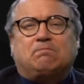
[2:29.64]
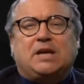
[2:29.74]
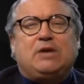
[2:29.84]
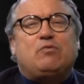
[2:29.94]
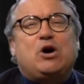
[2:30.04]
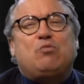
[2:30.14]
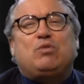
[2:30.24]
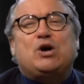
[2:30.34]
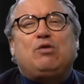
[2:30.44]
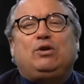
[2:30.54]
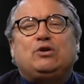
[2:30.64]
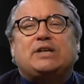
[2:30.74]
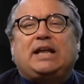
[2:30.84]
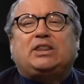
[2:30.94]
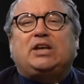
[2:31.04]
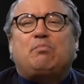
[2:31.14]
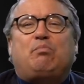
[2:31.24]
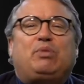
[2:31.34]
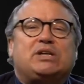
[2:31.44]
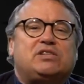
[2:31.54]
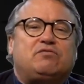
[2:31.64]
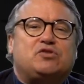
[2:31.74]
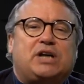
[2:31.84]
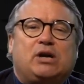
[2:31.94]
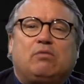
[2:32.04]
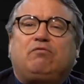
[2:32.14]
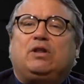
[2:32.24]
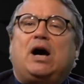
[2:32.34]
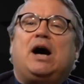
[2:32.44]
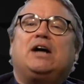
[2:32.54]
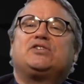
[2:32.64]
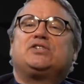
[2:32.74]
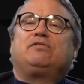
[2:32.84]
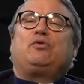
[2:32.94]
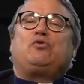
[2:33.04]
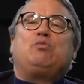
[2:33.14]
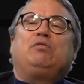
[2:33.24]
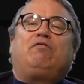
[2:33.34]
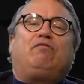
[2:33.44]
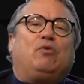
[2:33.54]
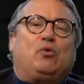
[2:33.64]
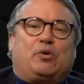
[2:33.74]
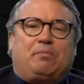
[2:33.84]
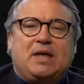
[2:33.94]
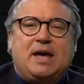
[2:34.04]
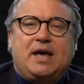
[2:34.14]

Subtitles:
In Rome, go look at the impressive triumphal arches of the Roman Forum.